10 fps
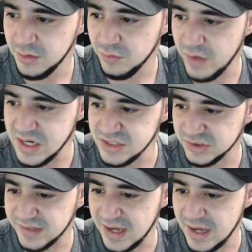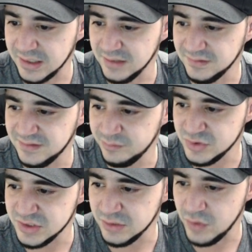range attack and
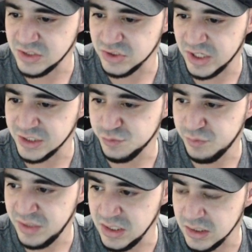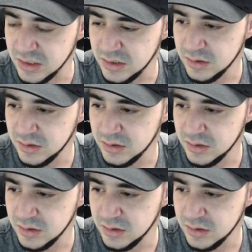10% range HP,